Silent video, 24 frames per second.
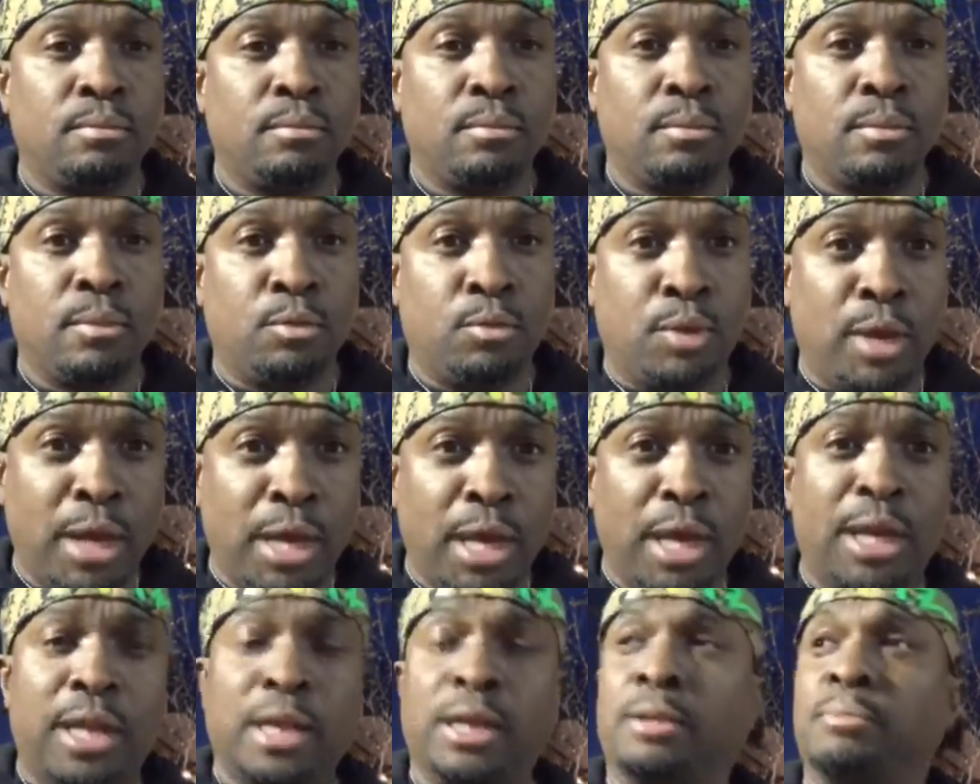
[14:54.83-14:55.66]

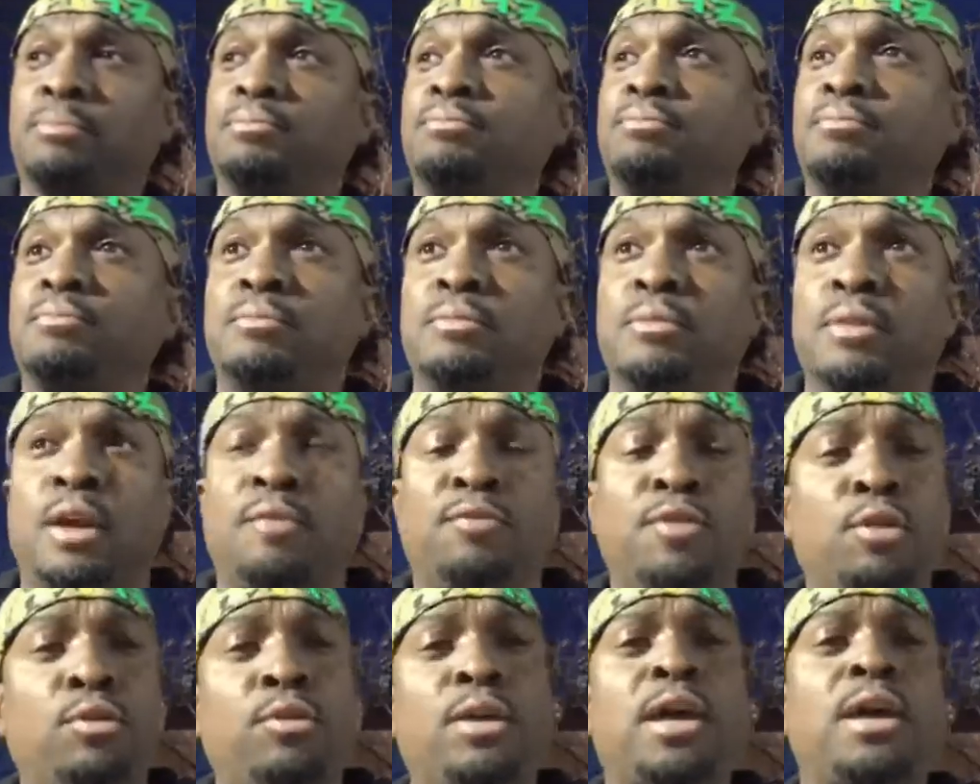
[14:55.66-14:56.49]
Read it.
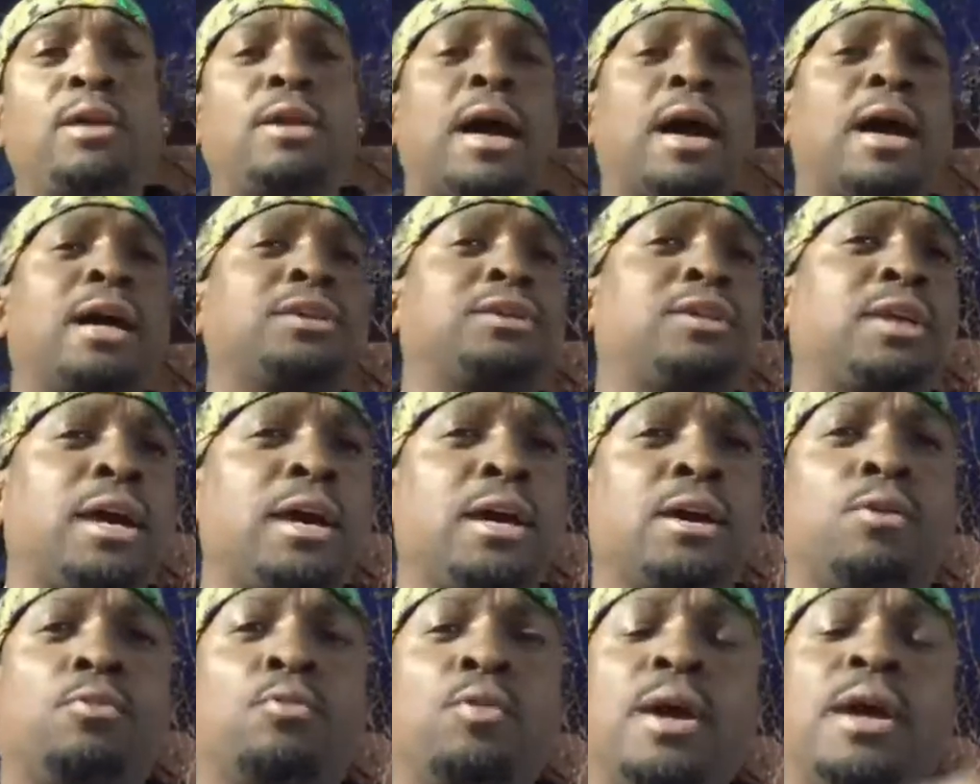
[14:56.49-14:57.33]
If you read
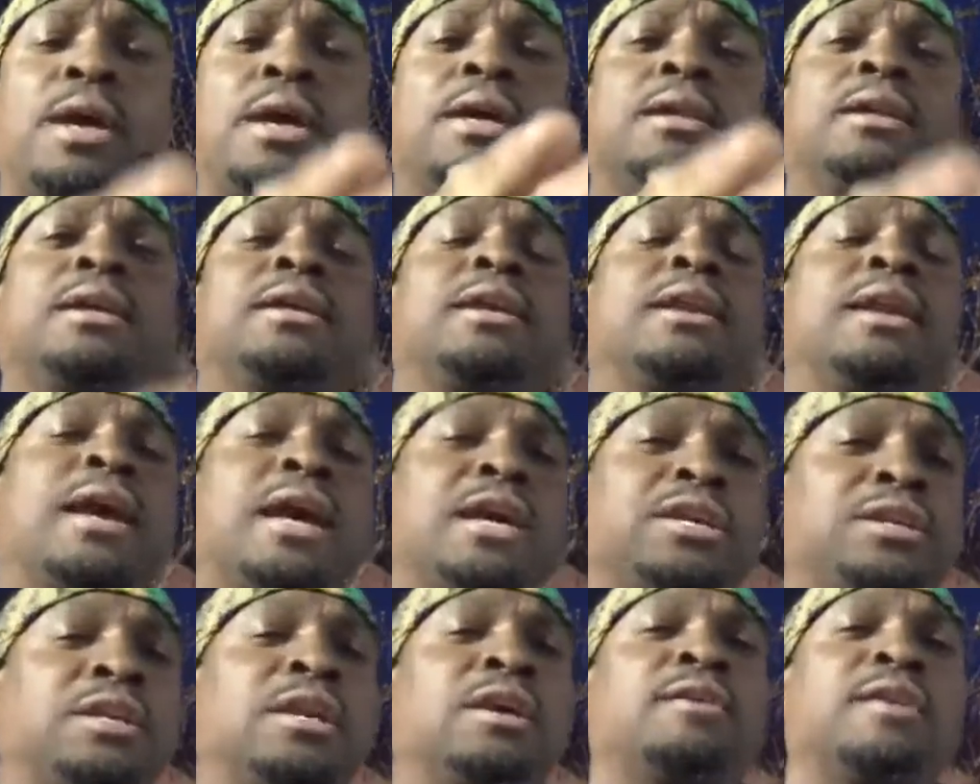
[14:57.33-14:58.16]
Isaiah, when did the
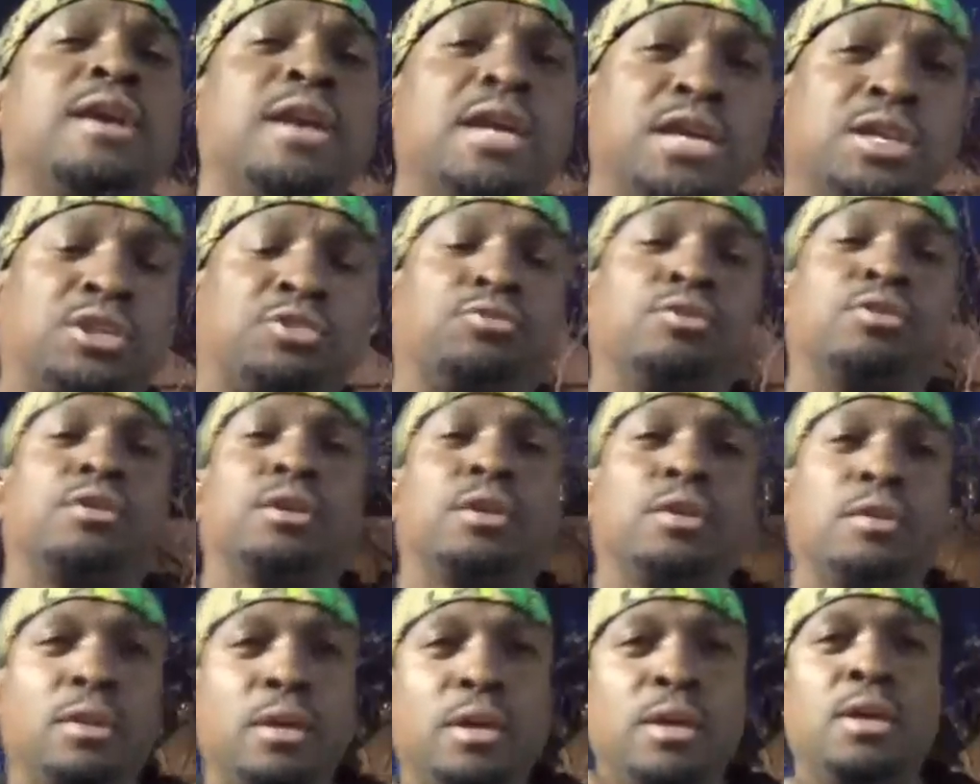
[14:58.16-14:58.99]
nation of
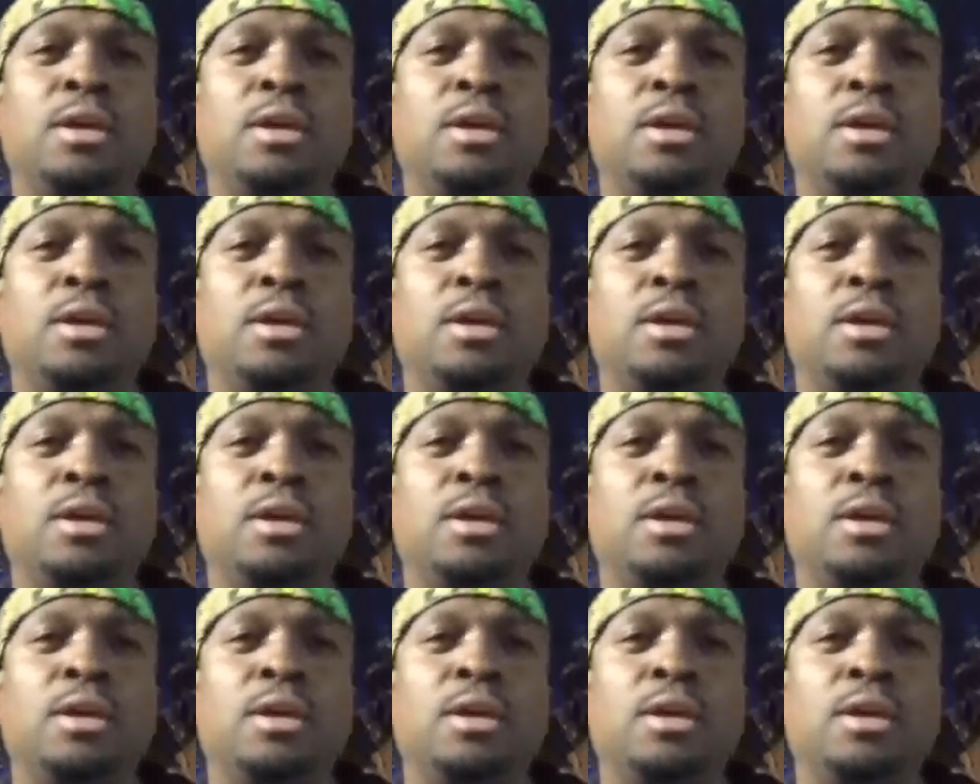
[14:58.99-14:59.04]
Israel